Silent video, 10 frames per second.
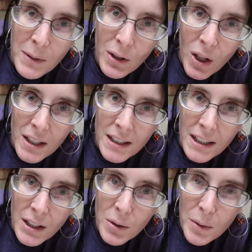been a lot to
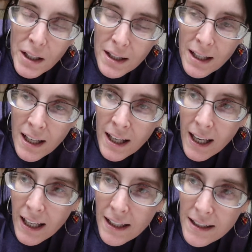deal with.
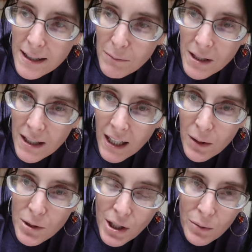And something that
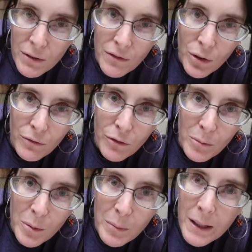I wish I would have known
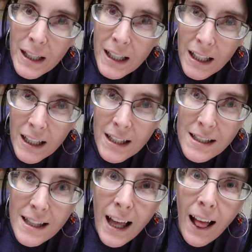from the beginning
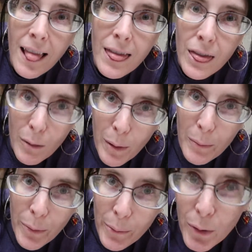is that the bumper